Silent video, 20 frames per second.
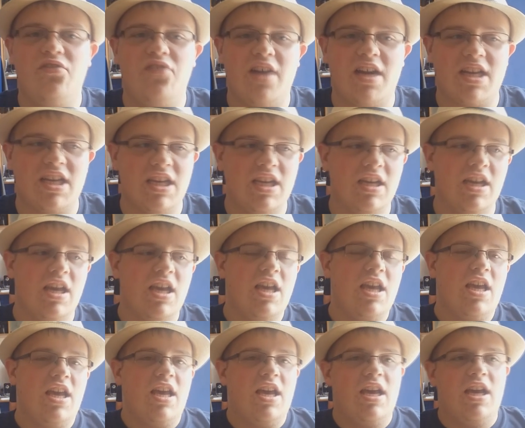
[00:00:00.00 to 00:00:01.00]
fucking
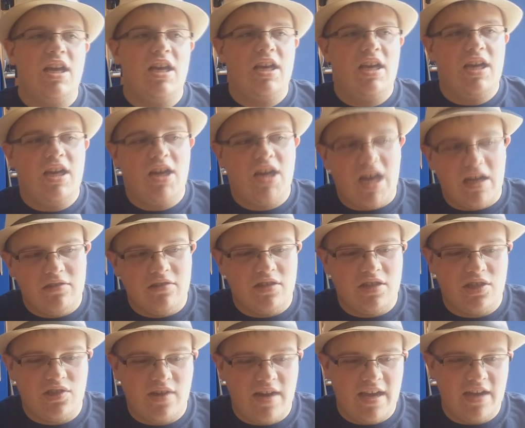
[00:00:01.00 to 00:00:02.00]

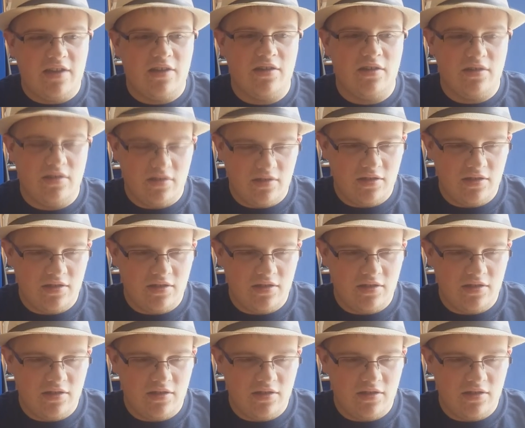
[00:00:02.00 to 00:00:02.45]
Counter-Strike